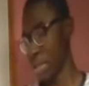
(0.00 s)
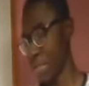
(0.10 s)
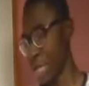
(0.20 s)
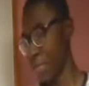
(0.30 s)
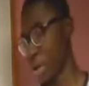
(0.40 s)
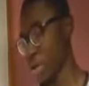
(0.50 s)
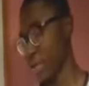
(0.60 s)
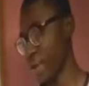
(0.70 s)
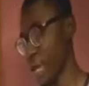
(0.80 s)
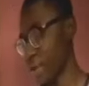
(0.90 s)
midpoint
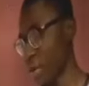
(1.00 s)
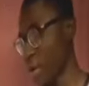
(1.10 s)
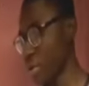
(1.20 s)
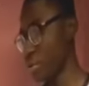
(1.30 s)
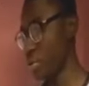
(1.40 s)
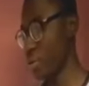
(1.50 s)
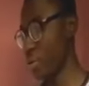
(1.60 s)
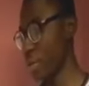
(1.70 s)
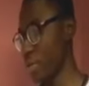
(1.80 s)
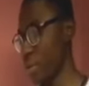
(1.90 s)
of a line. So how do you look
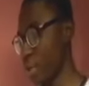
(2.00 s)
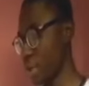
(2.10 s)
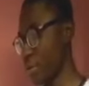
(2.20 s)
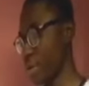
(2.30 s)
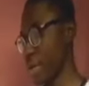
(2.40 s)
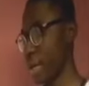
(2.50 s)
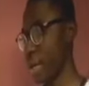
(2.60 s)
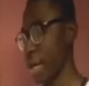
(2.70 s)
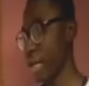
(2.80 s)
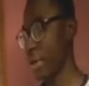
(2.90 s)
for the midpoint of a line?
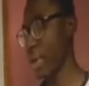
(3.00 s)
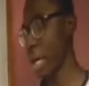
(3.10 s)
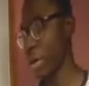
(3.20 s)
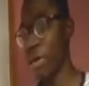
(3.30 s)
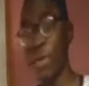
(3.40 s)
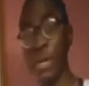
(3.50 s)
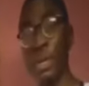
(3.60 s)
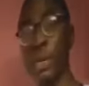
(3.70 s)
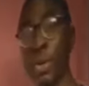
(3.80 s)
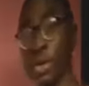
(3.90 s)
Now when you're looking for the
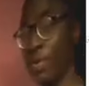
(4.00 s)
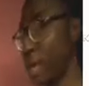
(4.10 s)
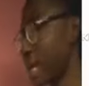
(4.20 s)
midpoint of a